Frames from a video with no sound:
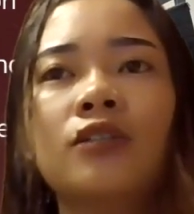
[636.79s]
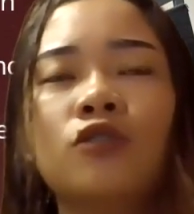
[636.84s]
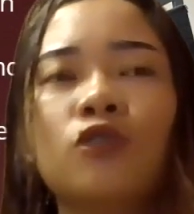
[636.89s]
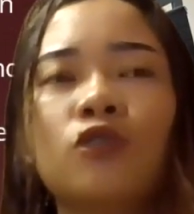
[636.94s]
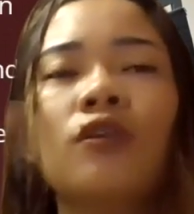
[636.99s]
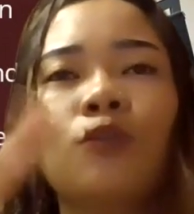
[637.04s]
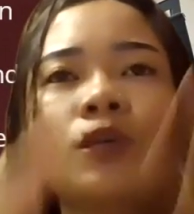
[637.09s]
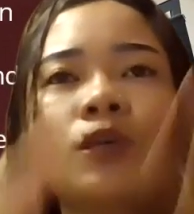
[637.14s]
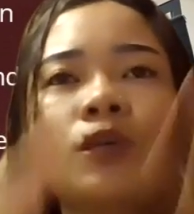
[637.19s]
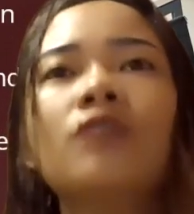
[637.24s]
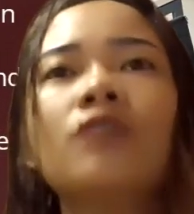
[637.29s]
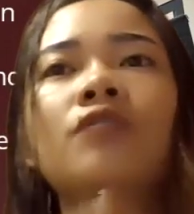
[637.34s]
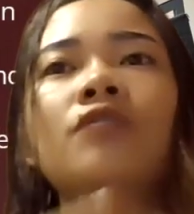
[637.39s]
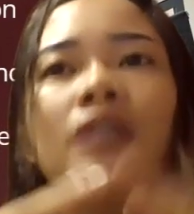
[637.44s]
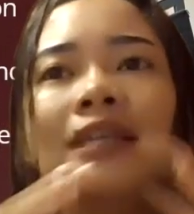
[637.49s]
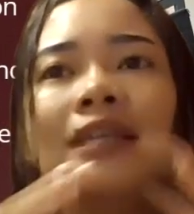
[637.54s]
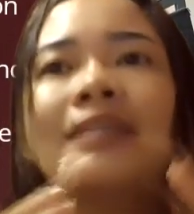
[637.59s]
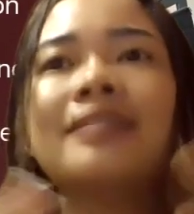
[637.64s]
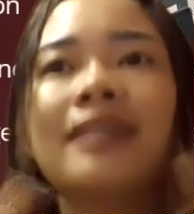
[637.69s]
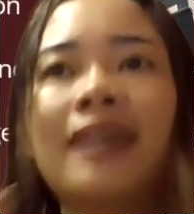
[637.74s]
so that we could
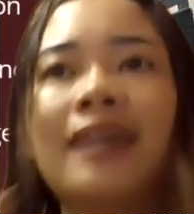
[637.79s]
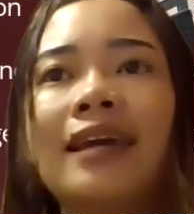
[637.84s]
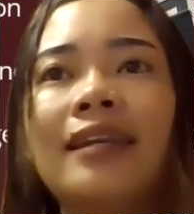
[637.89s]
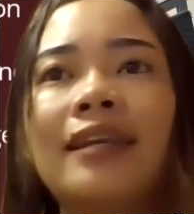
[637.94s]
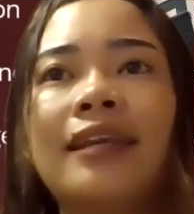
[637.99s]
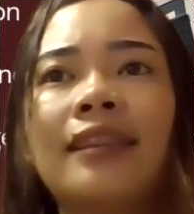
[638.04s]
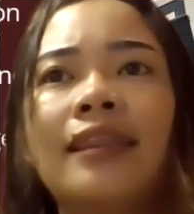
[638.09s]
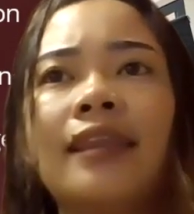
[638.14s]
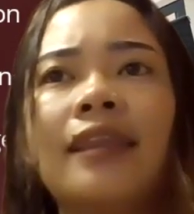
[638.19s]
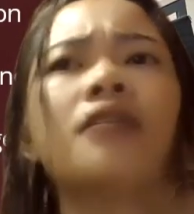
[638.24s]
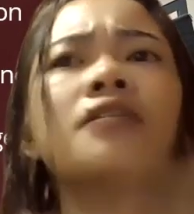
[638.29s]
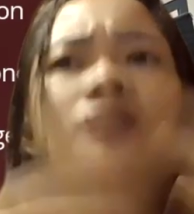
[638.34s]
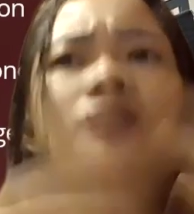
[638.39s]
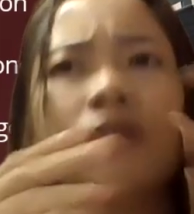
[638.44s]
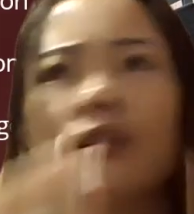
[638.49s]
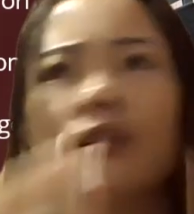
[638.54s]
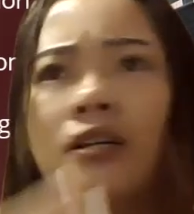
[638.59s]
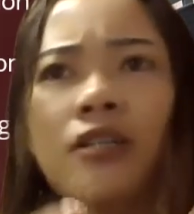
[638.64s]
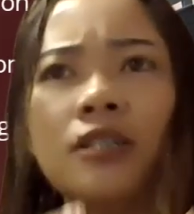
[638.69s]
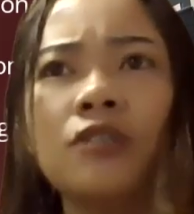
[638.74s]
really say that there's
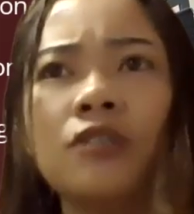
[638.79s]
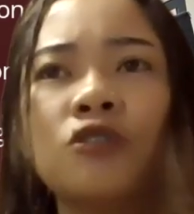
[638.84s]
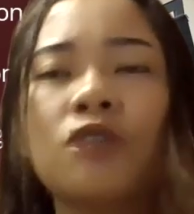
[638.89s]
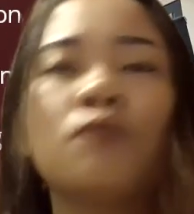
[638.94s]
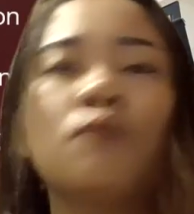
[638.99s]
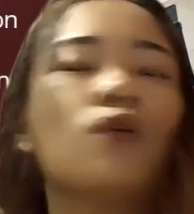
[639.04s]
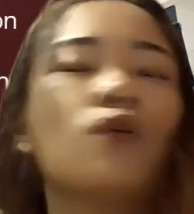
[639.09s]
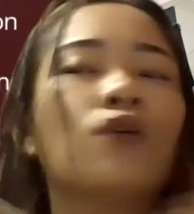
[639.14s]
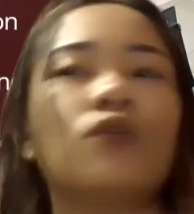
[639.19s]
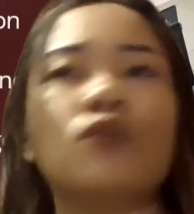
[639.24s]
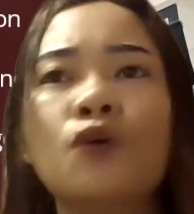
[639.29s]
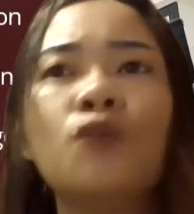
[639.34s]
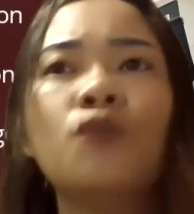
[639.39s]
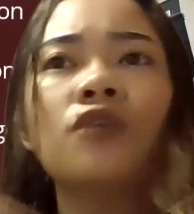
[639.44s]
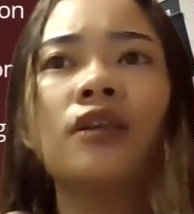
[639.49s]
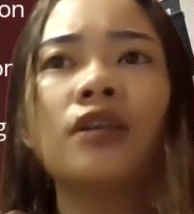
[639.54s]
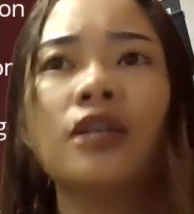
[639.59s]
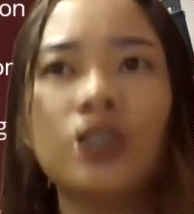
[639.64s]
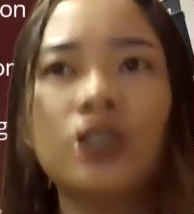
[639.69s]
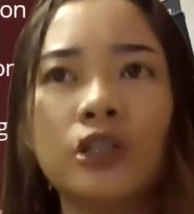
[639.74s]
a relationship or
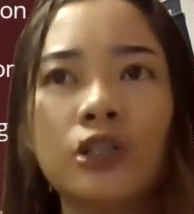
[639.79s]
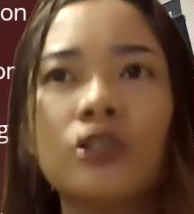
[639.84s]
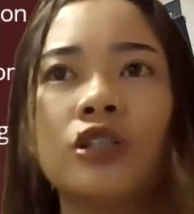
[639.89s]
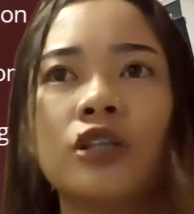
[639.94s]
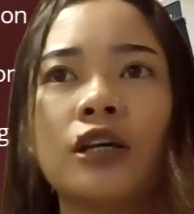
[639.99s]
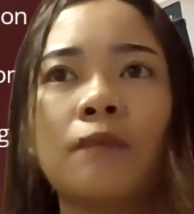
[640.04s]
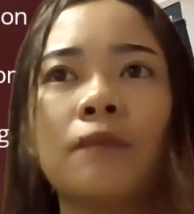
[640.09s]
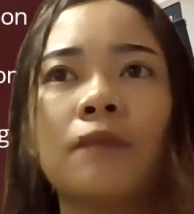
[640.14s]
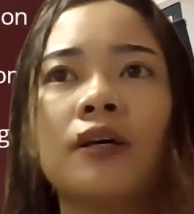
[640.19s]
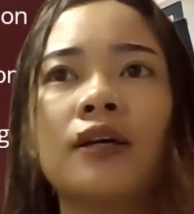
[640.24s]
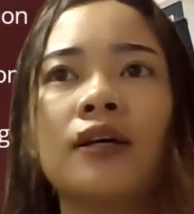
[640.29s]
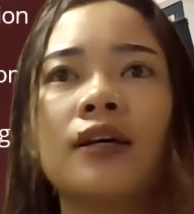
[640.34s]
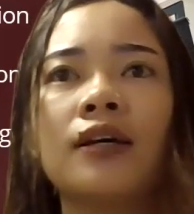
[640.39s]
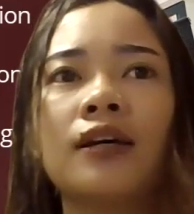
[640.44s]
no relationship.